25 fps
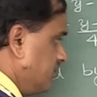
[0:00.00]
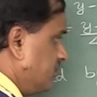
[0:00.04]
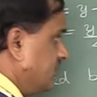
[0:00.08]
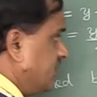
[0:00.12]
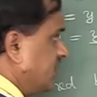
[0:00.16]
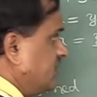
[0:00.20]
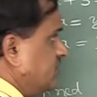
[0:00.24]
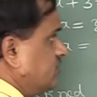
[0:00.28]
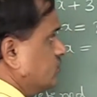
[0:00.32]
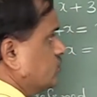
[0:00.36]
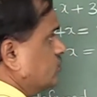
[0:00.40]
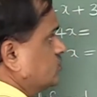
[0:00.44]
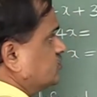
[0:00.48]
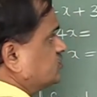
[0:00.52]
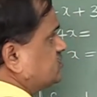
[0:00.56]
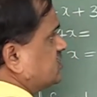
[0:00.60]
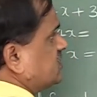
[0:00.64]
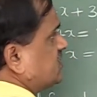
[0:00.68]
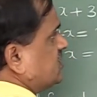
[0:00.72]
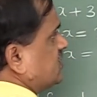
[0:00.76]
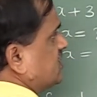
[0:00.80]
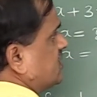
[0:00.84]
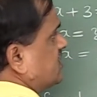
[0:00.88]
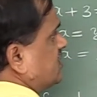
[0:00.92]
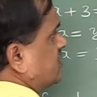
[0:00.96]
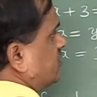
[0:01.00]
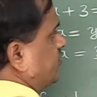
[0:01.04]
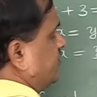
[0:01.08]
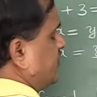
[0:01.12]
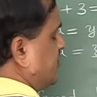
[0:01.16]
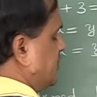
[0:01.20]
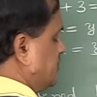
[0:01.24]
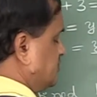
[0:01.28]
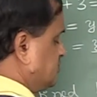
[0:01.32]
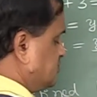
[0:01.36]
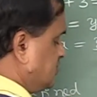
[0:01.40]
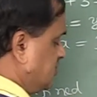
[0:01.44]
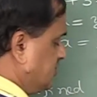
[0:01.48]
By using
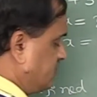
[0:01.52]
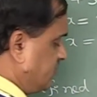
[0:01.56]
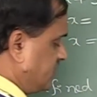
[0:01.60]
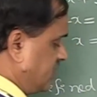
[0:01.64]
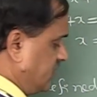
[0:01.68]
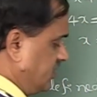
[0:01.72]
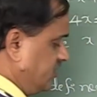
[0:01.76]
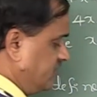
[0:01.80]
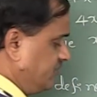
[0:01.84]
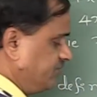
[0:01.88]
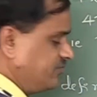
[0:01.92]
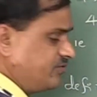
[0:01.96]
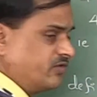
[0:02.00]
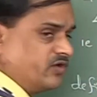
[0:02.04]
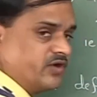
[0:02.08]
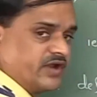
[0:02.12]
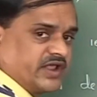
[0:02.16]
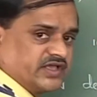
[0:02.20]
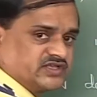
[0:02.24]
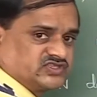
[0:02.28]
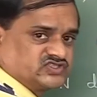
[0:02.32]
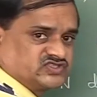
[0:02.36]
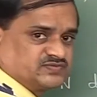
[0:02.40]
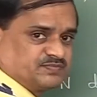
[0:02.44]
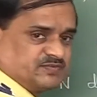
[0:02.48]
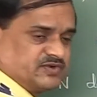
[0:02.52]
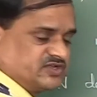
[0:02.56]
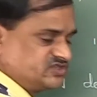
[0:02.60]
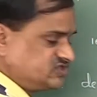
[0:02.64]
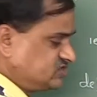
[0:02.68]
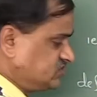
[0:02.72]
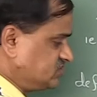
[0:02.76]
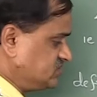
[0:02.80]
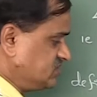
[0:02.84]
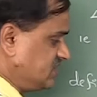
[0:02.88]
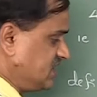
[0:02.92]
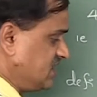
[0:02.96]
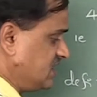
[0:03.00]
equation 1, 4x
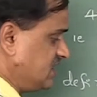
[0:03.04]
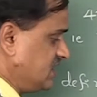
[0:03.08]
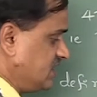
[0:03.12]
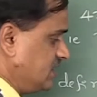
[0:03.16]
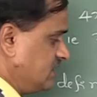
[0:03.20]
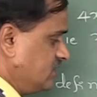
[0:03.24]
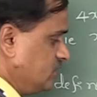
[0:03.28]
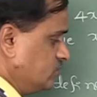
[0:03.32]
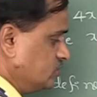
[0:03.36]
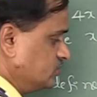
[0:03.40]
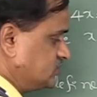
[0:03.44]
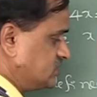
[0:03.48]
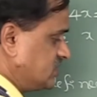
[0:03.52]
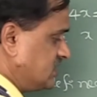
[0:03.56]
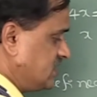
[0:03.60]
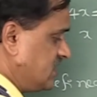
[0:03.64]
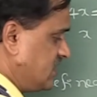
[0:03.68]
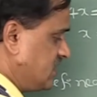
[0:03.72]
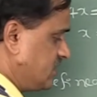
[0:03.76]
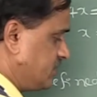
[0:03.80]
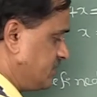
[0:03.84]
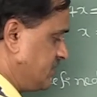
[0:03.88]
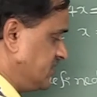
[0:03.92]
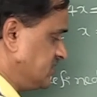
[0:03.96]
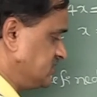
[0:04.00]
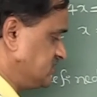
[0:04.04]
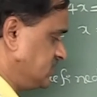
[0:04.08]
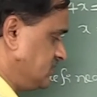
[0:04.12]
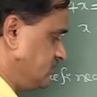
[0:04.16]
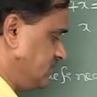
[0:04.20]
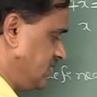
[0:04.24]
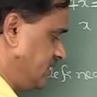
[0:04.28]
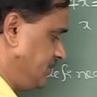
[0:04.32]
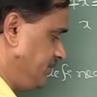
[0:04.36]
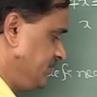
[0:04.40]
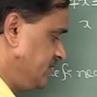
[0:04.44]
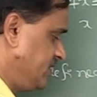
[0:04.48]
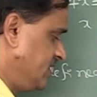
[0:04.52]
plus 3, using equation
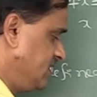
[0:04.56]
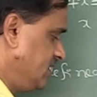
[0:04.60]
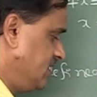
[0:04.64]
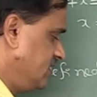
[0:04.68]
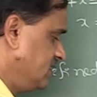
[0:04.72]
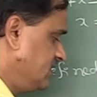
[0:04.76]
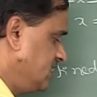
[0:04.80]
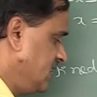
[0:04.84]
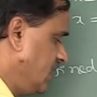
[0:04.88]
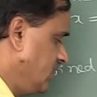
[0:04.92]
1.